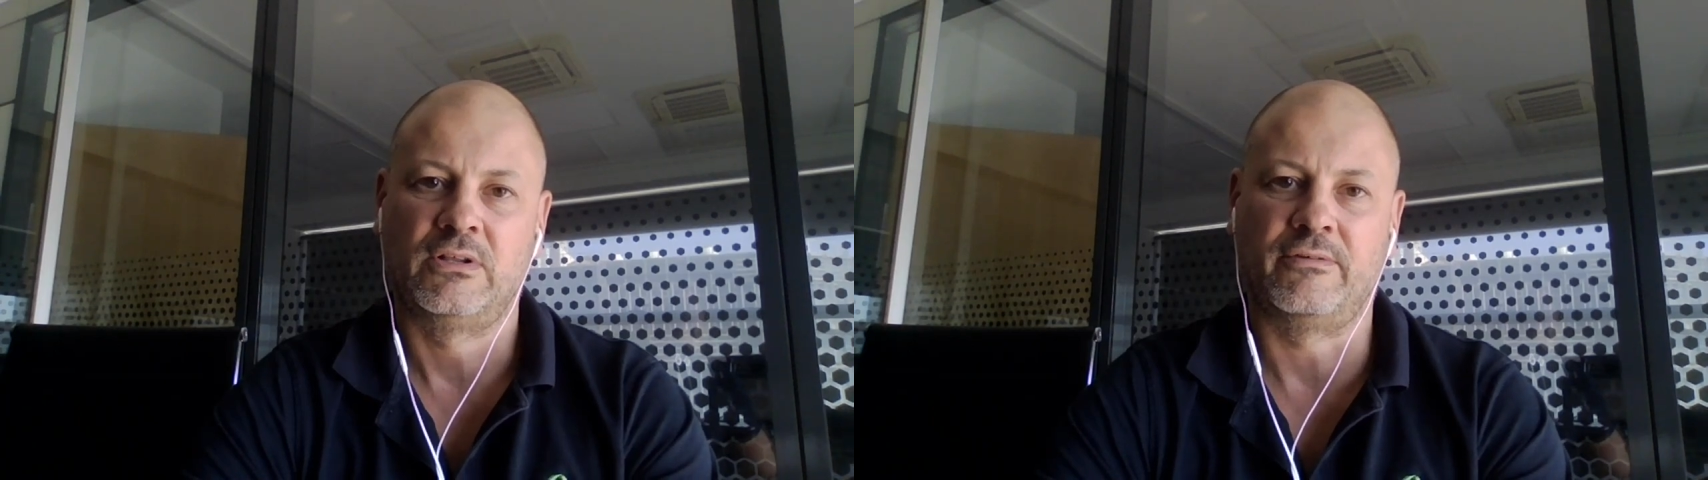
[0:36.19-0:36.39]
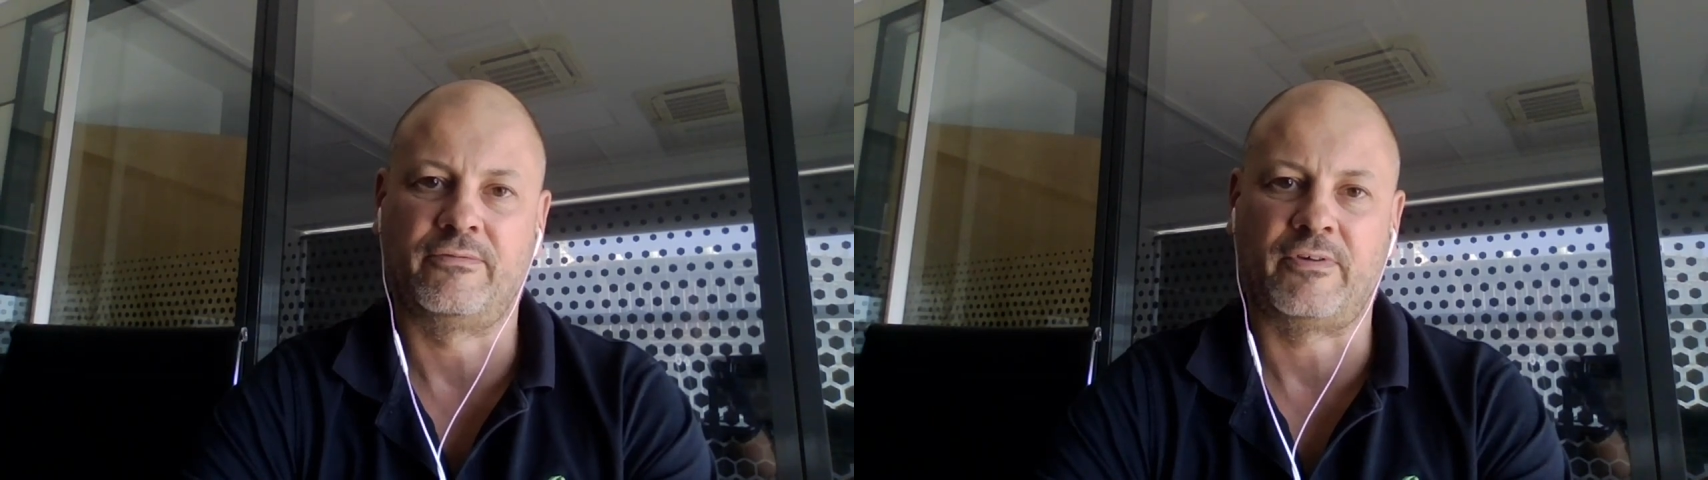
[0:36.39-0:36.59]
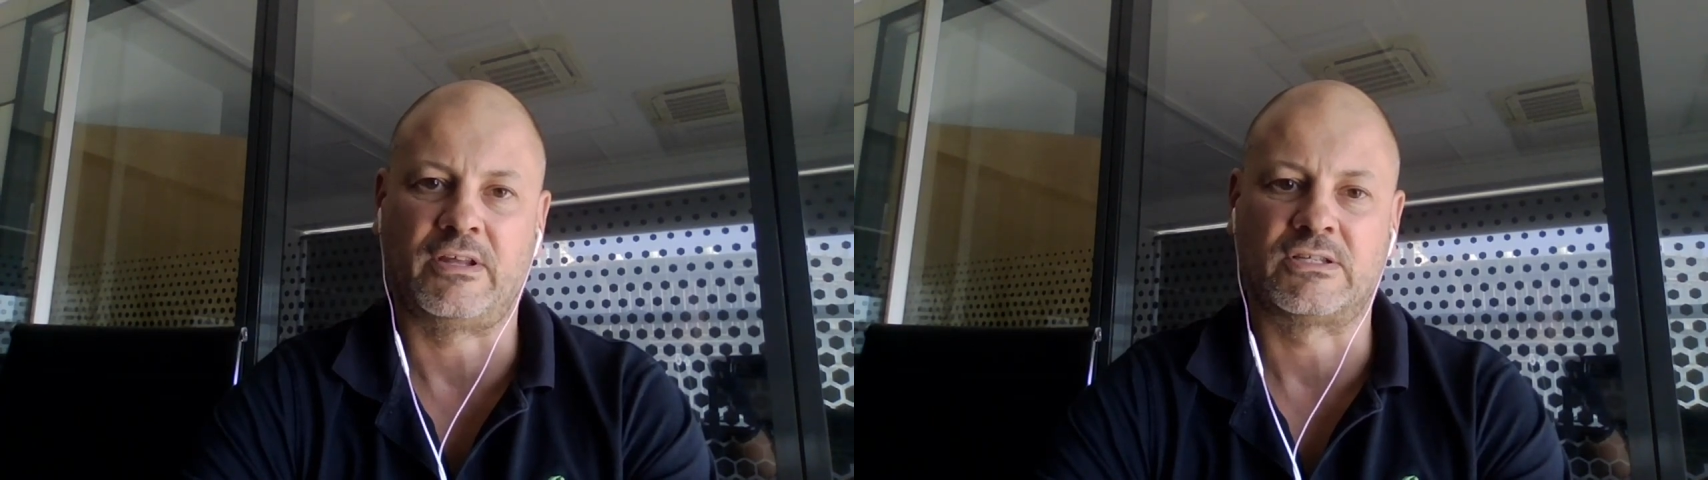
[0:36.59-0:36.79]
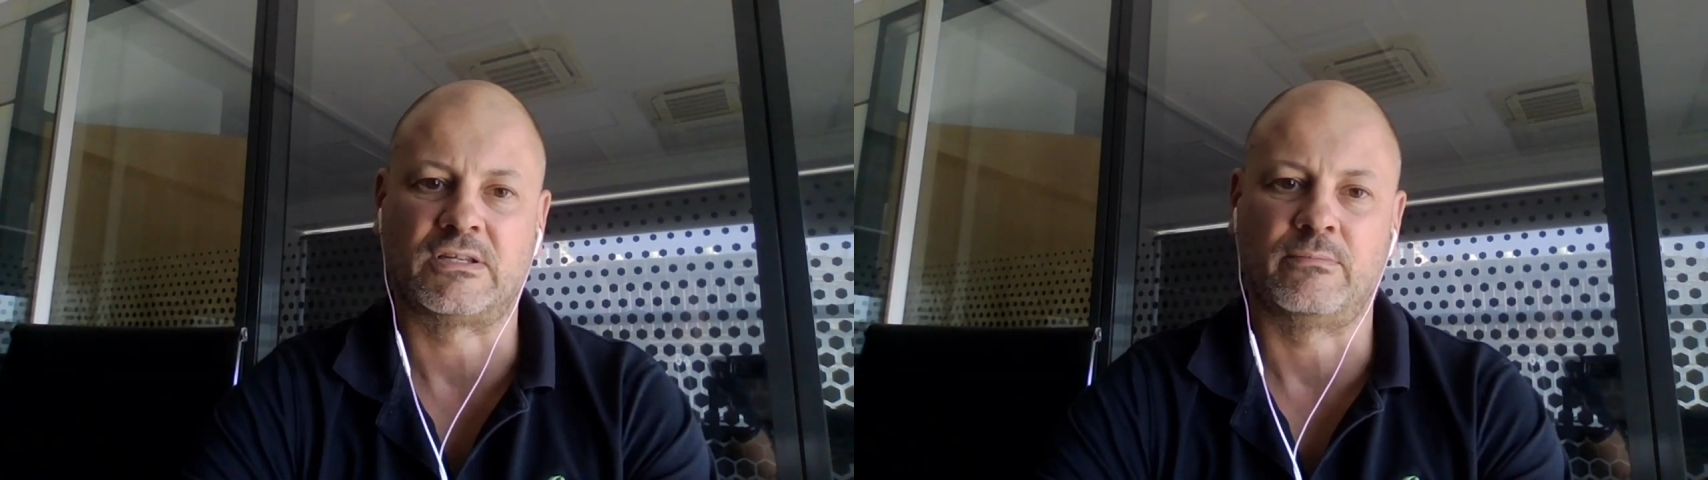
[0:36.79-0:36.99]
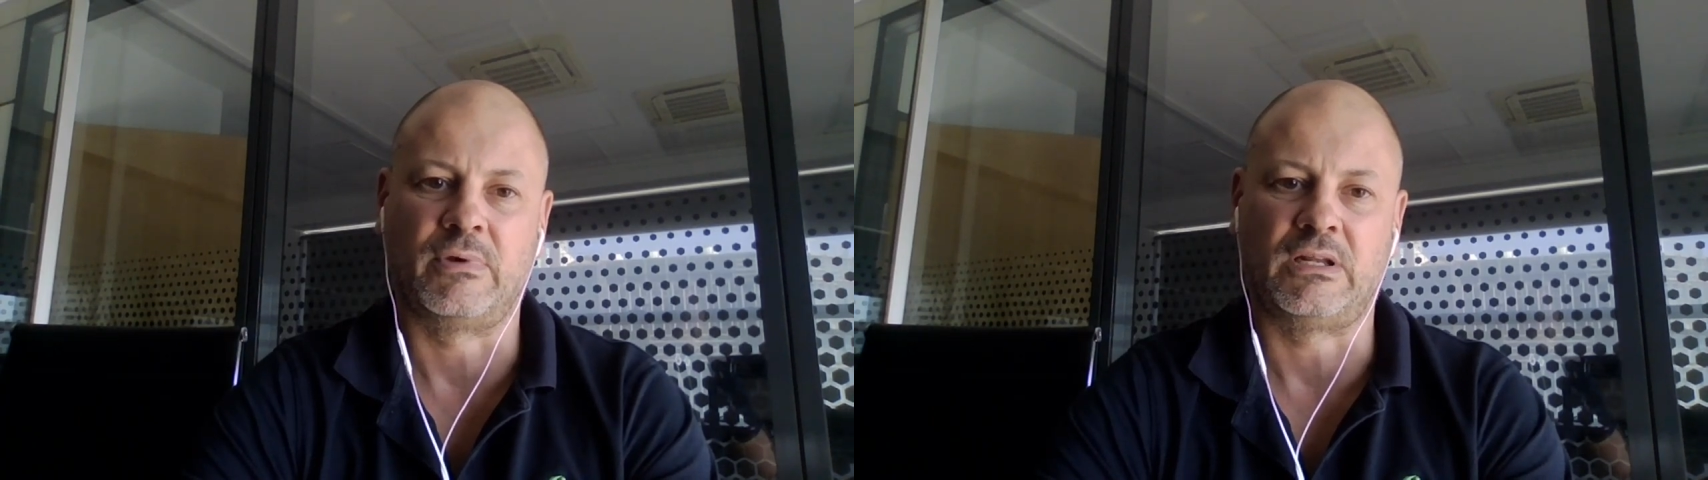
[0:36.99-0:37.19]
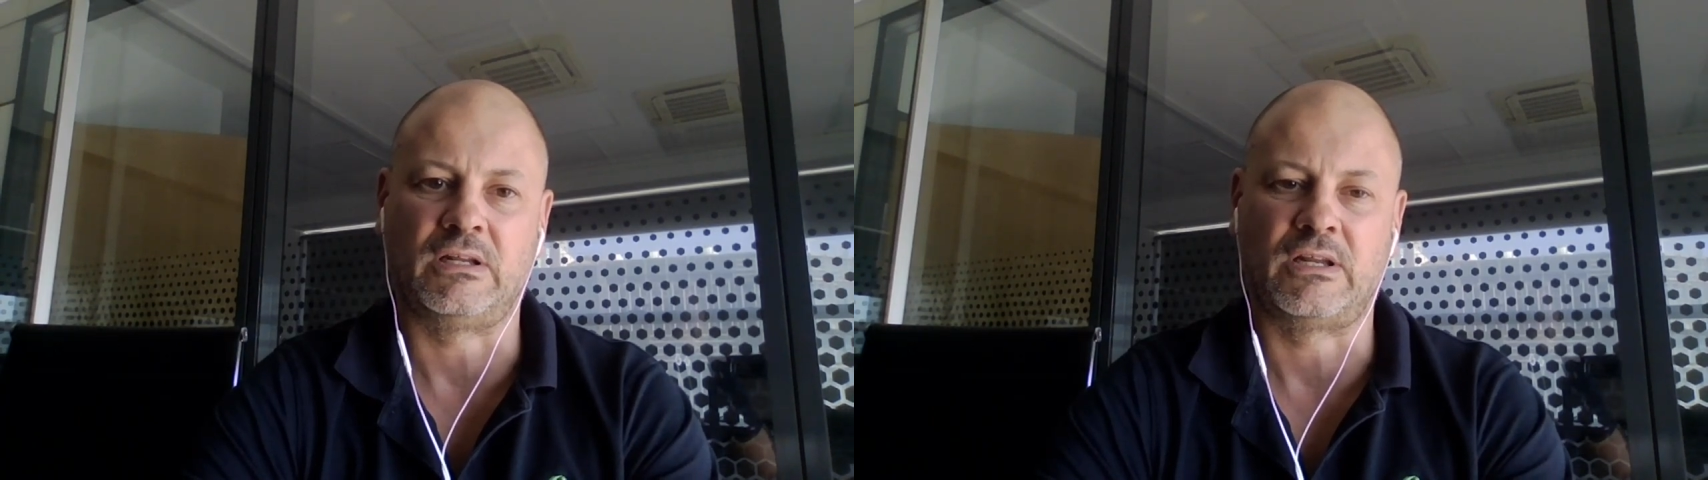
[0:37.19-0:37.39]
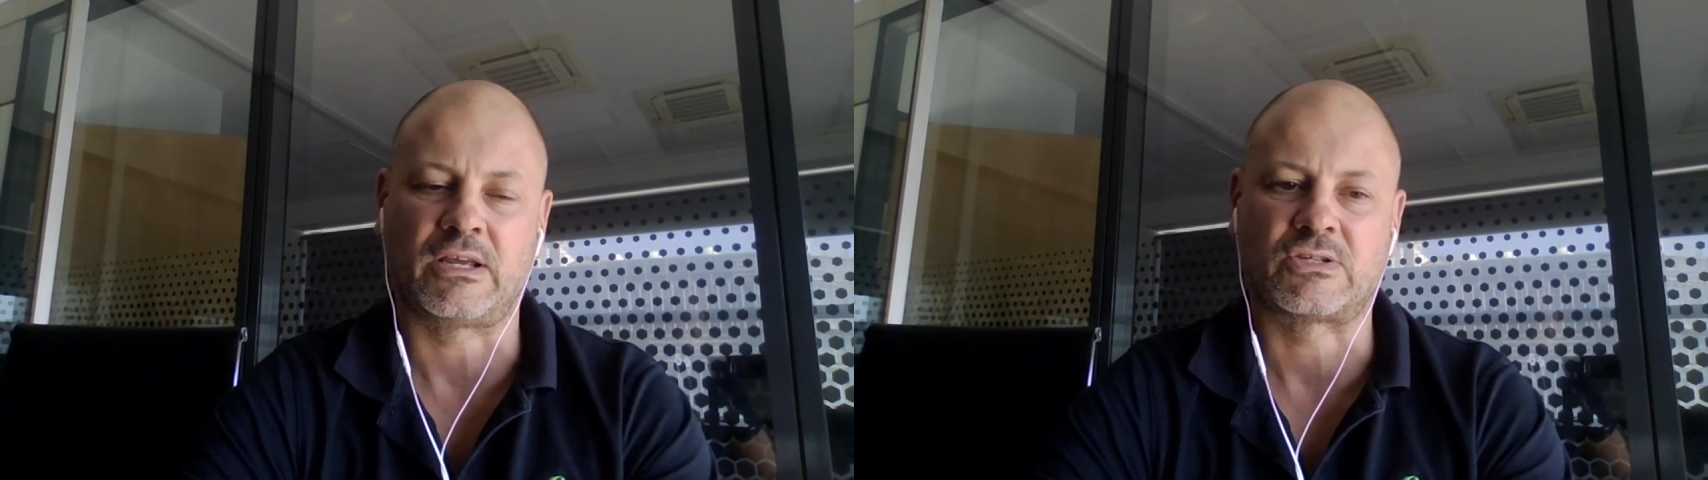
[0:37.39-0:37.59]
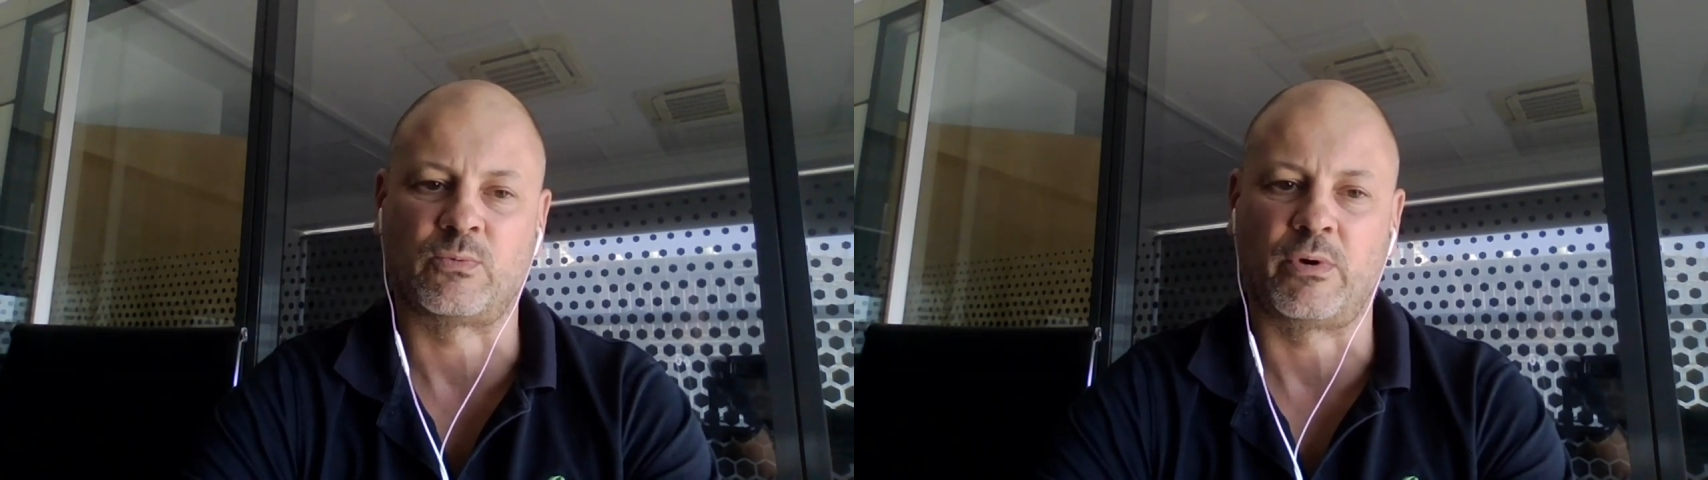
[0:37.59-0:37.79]
the Fed's meeting
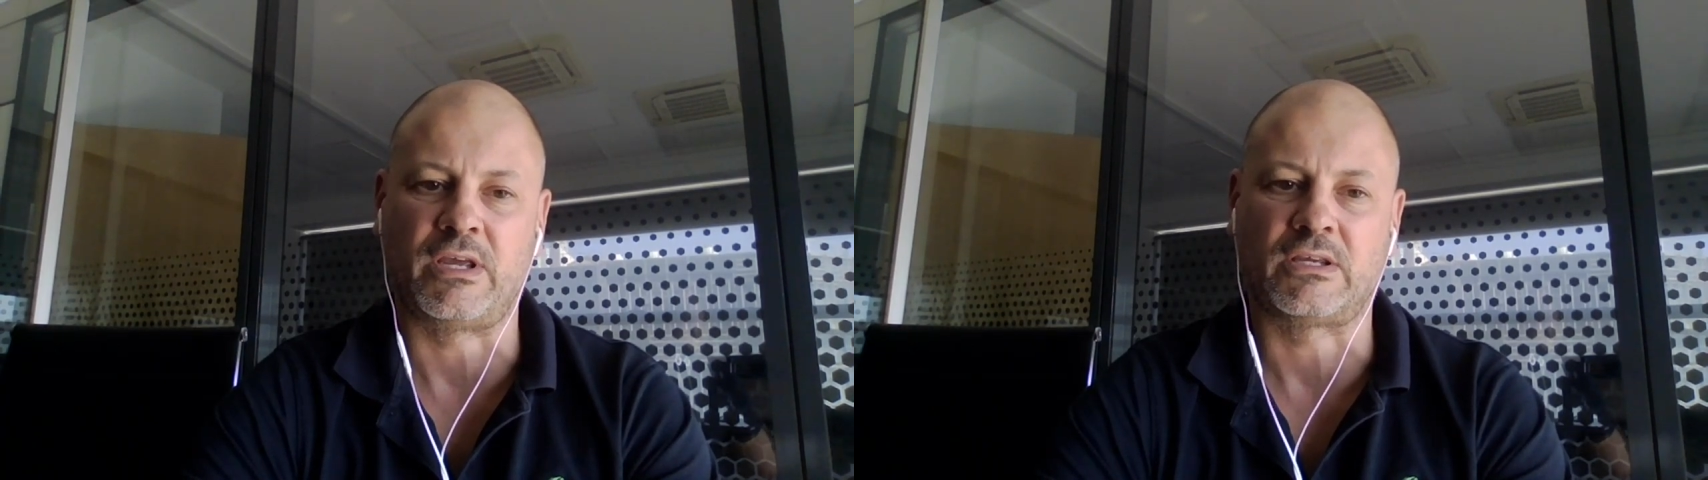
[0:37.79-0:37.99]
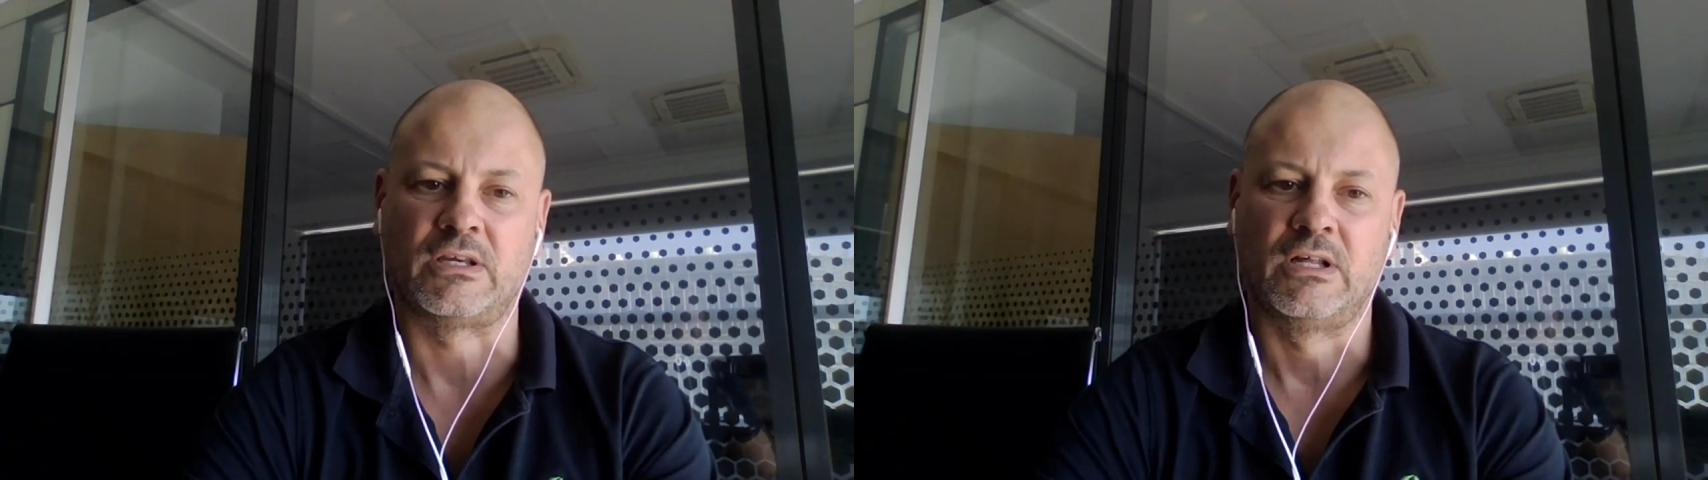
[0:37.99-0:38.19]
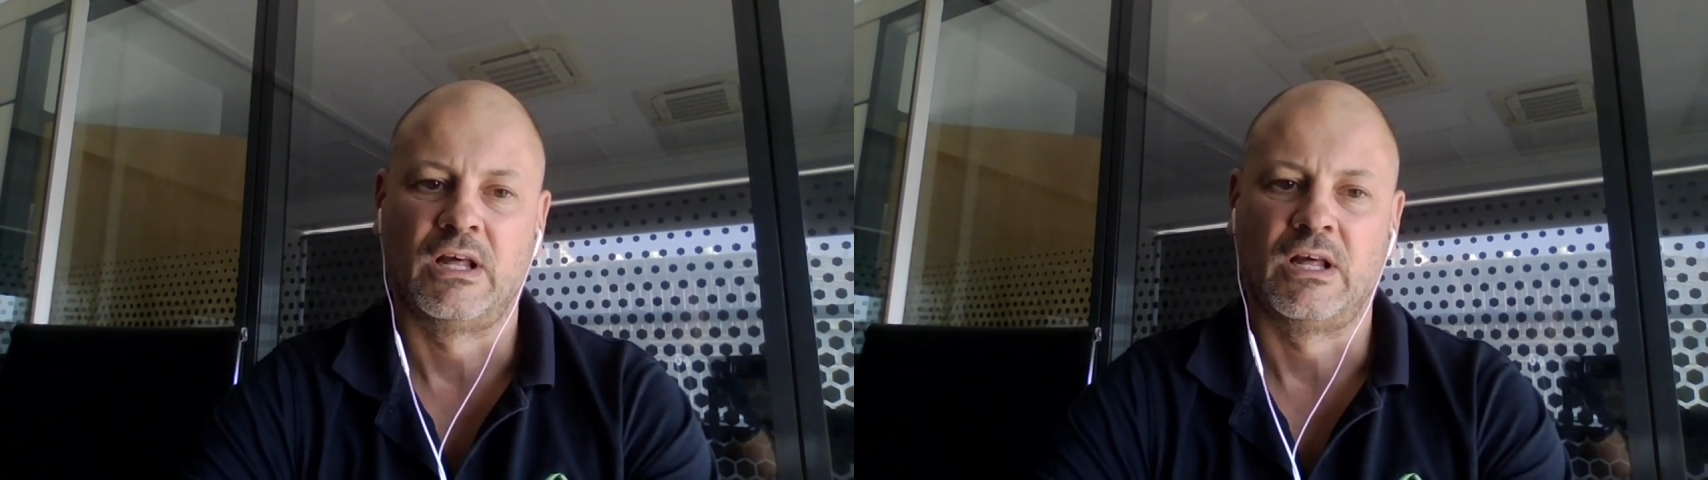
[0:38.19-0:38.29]
next week.